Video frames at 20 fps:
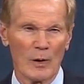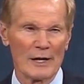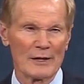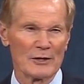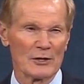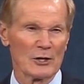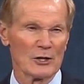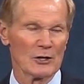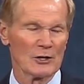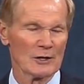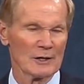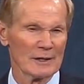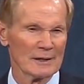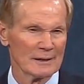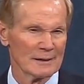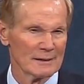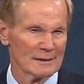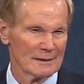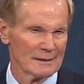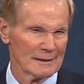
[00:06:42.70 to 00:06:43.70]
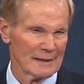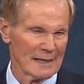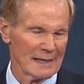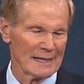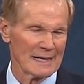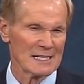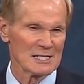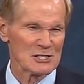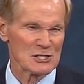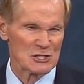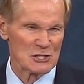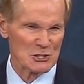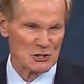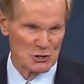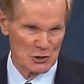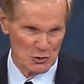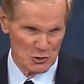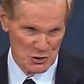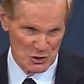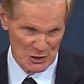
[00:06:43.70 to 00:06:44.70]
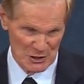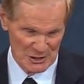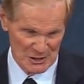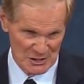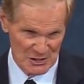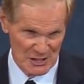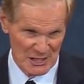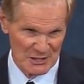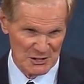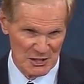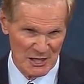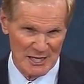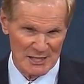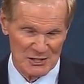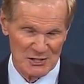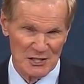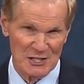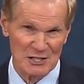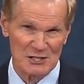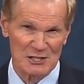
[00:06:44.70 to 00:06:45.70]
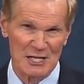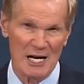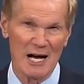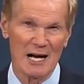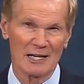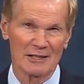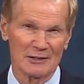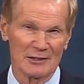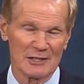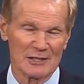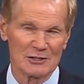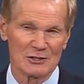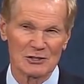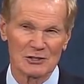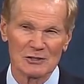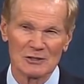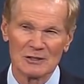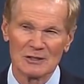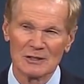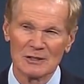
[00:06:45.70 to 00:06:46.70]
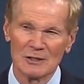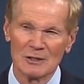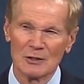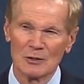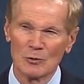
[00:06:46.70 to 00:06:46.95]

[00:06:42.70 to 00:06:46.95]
Whether an institution such as this Congress